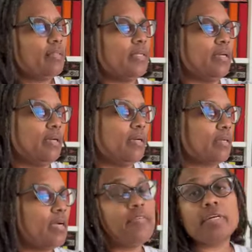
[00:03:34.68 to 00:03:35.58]
the uh,
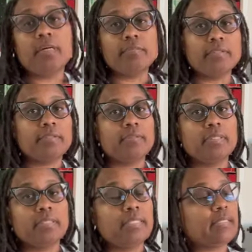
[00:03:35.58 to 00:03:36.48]
cover covers,
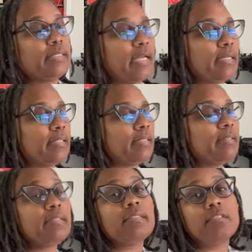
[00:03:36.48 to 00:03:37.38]
the dust jackets,
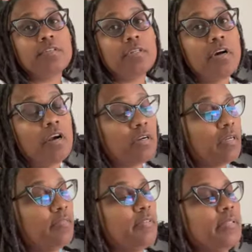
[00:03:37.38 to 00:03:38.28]
to show you the hard
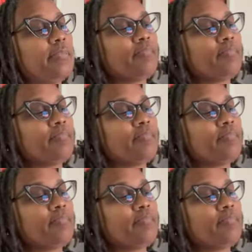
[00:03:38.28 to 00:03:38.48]
covers.